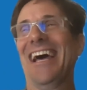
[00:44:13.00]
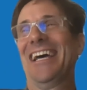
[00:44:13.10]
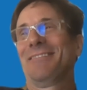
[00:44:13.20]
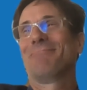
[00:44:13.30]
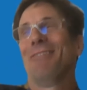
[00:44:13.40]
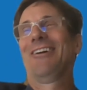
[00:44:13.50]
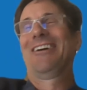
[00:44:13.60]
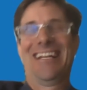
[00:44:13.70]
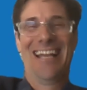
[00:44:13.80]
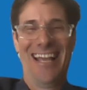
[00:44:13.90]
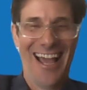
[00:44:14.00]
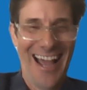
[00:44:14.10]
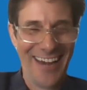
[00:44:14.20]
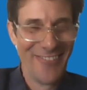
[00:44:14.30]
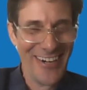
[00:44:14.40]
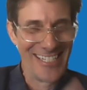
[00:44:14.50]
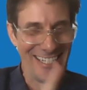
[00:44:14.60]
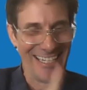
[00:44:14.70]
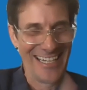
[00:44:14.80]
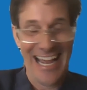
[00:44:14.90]
last point. I
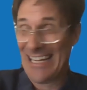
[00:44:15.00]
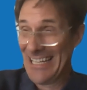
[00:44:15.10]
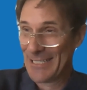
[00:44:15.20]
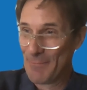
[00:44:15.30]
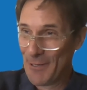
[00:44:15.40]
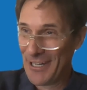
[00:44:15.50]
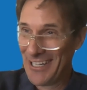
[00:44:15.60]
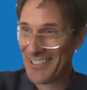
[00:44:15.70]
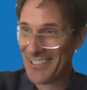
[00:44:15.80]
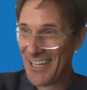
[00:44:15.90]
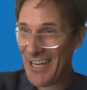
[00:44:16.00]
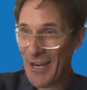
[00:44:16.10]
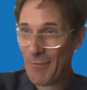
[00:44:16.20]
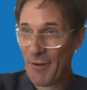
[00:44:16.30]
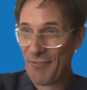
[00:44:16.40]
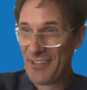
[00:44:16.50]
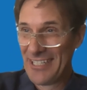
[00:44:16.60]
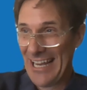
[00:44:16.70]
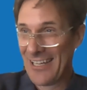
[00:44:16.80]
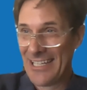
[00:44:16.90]
recently had an experience where
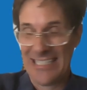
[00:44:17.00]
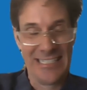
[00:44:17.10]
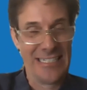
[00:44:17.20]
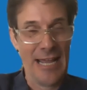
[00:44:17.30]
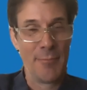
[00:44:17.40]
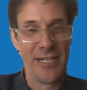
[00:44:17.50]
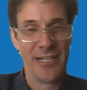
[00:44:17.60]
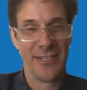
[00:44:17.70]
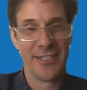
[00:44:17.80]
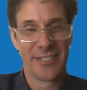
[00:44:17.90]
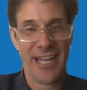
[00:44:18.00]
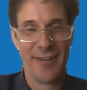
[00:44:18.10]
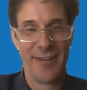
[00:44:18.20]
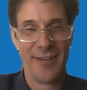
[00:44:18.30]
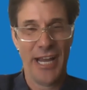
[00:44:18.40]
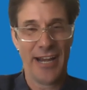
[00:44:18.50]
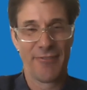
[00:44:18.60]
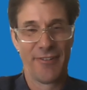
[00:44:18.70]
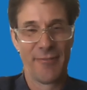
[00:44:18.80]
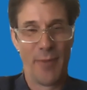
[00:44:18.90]
Fidelity debited the same check
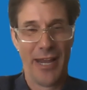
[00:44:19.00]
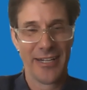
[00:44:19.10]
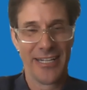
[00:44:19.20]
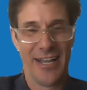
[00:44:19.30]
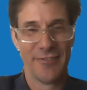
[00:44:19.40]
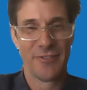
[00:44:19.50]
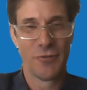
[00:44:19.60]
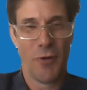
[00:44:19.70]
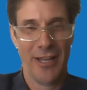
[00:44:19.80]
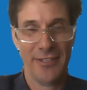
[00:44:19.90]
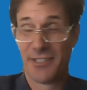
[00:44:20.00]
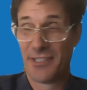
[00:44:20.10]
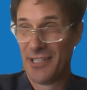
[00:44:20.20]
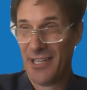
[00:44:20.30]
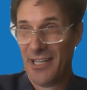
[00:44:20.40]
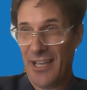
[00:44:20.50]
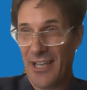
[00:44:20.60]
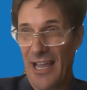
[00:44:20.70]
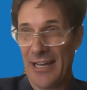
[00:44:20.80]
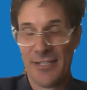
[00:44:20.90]
from my account twice.
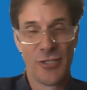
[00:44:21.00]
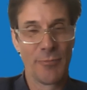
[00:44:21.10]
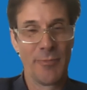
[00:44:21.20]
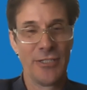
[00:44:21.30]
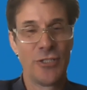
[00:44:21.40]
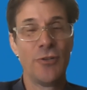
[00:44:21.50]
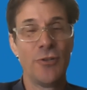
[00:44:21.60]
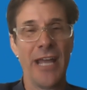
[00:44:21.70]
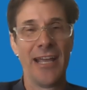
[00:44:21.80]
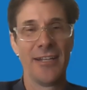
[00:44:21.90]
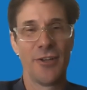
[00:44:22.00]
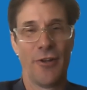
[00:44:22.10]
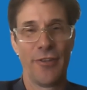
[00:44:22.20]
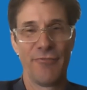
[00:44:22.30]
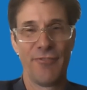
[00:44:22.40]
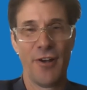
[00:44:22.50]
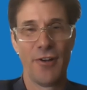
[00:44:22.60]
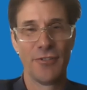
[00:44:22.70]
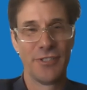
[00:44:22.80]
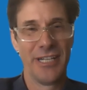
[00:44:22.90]
And it took me 2 days on the
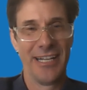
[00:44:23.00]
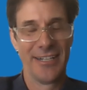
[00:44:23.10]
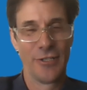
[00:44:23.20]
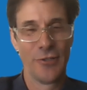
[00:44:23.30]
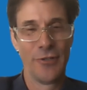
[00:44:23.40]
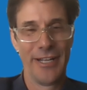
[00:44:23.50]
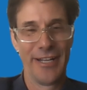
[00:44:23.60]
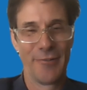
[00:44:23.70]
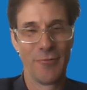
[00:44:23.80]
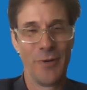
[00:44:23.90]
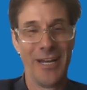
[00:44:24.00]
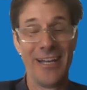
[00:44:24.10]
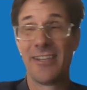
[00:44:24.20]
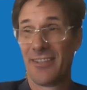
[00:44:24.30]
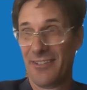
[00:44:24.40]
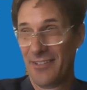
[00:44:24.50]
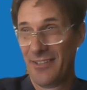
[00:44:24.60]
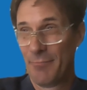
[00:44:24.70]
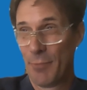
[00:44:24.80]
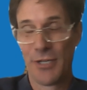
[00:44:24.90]
phone including with
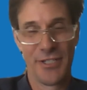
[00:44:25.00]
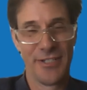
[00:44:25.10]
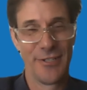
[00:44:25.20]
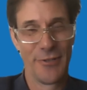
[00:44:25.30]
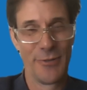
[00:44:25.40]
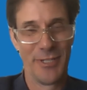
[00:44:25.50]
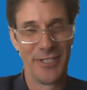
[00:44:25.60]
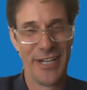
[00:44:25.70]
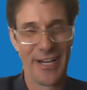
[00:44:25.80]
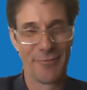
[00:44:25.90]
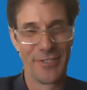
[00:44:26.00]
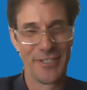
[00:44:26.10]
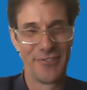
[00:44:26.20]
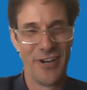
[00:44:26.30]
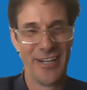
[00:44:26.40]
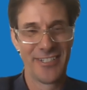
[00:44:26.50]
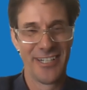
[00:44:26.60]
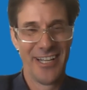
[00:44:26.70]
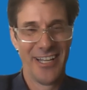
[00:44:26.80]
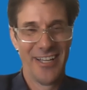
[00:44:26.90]
the person to whom the check was addressed
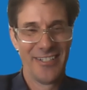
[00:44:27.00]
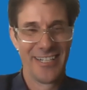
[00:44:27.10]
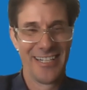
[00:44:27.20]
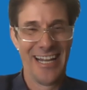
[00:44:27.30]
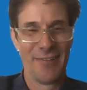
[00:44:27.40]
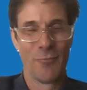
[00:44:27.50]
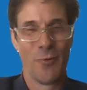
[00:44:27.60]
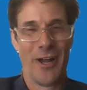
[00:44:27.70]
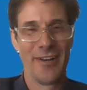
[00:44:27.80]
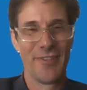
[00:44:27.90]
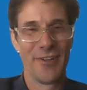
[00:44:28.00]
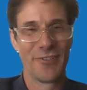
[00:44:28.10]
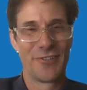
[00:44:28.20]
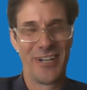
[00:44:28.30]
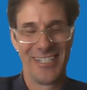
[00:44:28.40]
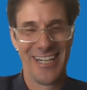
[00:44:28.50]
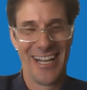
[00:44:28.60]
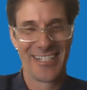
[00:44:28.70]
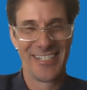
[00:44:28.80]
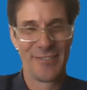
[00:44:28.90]
to get one of those
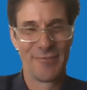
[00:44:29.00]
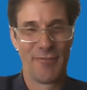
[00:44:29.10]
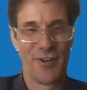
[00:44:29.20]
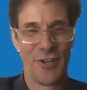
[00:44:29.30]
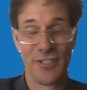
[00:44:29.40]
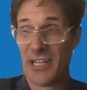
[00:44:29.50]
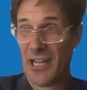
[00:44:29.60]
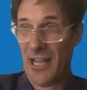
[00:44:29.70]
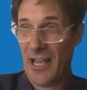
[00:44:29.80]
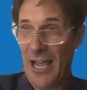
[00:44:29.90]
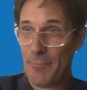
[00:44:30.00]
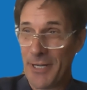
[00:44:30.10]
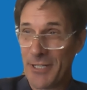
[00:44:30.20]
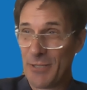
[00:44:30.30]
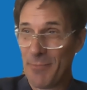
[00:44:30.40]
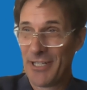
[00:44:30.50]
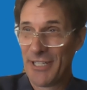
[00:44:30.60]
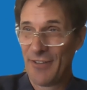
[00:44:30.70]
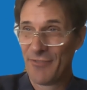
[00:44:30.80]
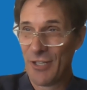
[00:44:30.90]
transactions reversed. I picture
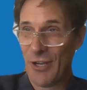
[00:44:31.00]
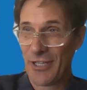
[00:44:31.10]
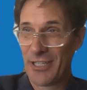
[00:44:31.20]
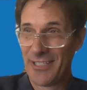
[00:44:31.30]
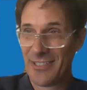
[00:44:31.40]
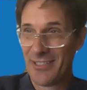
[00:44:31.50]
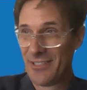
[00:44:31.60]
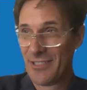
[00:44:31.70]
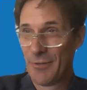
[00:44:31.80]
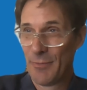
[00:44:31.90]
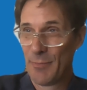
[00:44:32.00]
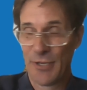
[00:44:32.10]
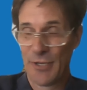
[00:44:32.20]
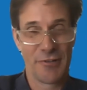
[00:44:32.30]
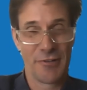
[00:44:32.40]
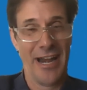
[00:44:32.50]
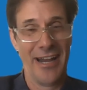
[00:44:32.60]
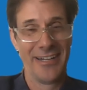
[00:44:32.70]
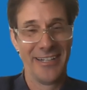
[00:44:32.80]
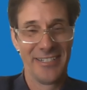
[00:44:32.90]
myself talking to a
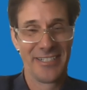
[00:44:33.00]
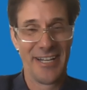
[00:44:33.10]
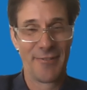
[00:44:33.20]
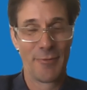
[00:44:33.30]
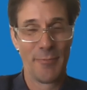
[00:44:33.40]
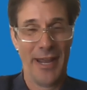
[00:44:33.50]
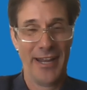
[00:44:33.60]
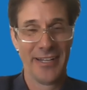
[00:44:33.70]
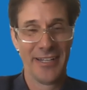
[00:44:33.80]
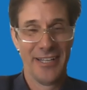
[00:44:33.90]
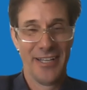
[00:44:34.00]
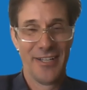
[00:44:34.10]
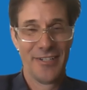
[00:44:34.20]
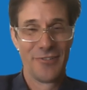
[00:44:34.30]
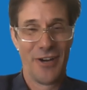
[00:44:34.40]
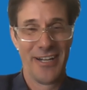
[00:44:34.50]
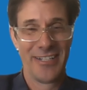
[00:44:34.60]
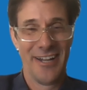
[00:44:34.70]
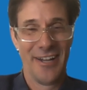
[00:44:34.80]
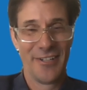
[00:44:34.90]
bureaucrat in a central bank, trying
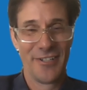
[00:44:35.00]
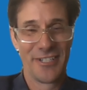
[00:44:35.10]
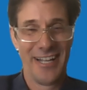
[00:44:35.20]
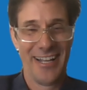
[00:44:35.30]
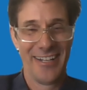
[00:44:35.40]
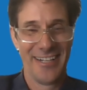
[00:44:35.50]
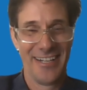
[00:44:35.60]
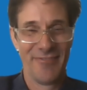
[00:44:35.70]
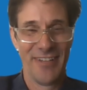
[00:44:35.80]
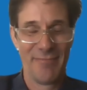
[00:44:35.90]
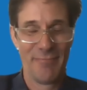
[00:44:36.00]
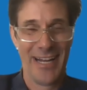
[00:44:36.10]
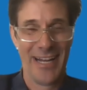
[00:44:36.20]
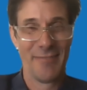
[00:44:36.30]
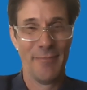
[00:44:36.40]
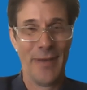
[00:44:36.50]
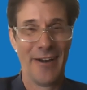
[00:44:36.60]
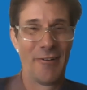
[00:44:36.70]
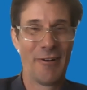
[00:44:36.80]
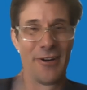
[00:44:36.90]
to understand if they'd made an
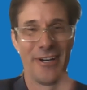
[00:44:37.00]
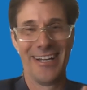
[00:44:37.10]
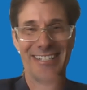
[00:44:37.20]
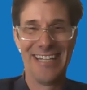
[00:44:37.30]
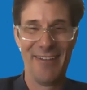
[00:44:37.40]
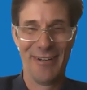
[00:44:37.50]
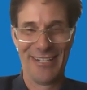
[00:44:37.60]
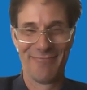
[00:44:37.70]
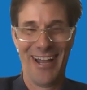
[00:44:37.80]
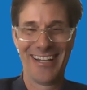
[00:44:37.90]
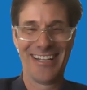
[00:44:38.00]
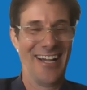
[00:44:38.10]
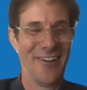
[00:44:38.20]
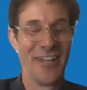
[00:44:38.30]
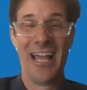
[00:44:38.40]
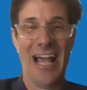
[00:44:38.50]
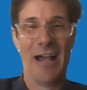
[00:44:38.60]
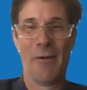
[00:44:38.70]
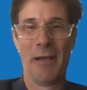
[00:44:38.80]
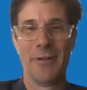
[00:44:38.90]
error in debiting my account,
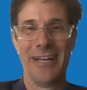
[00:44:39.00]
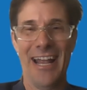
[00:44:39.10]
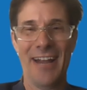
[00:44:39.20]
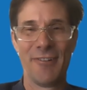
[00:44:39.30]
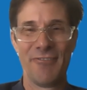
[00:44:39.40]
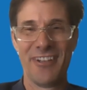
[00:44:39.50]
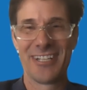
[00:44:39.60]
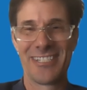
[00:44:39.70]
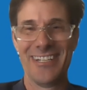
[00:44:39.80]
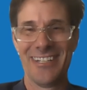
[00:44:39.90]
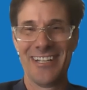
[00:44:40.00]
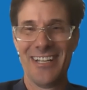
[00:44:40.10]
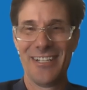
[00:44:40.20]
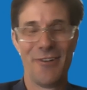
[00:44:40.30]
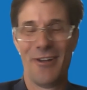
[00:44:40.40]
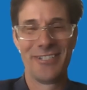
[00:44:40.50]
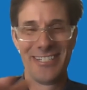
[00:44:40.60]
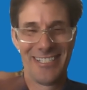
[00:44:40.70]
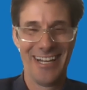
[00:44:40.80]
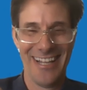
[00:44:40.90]
how I would ever fix it. So I'll
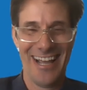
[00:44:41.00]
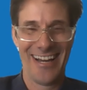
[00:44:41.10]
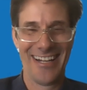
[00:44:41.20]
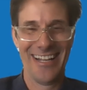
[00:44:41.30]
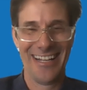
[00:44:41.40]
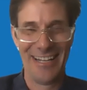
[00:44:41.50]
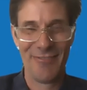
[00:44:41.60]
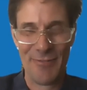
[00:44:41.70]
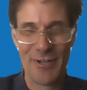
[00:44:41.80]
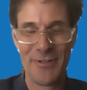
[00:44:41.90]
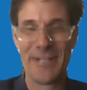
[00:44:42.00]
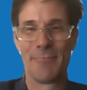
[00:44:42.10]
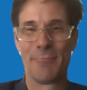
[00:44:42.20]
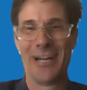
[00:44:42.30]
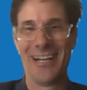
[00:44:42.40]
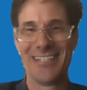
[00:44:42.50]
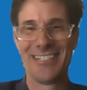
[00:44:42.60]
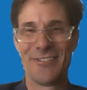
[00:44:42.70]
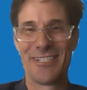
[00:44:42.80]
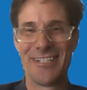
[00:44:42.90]
just say that I, even if you don't need a
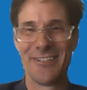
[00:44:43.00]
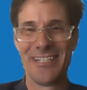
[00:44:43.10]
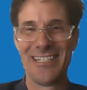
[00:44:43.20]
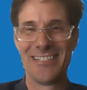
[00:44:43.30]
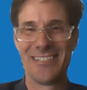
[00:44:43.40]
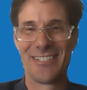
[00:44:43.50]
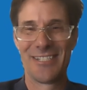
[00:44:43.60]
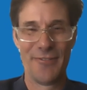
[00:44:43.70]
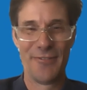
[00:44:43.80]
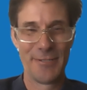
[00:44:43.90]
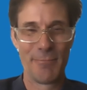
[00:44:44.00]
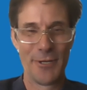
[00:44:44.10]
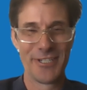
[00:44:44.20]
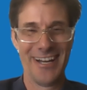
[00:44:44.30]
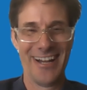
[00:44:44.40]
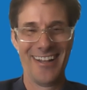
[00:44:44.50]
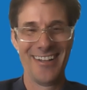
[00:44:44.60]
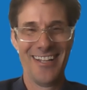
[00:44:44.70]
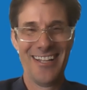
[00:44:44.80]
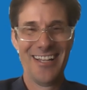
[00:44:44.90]
branch, you still need service
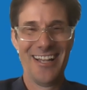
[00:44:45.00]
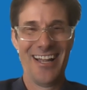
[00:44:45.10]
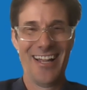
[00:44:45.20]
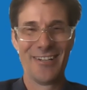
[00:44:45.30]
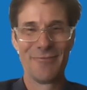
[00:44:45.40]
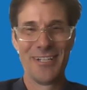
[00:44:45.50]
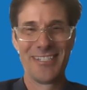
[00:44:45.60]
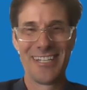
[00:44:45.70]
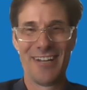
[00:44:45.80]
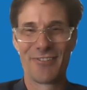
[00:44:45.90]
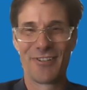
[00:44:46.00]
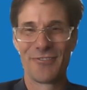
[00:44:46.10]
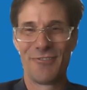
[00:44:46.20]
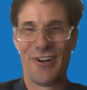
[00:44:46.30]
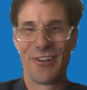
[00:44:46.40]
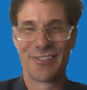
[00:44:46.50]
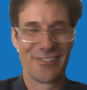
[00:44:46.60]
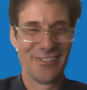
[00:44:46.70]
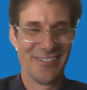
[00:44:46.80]
personnel uh, when stuff goes wrong.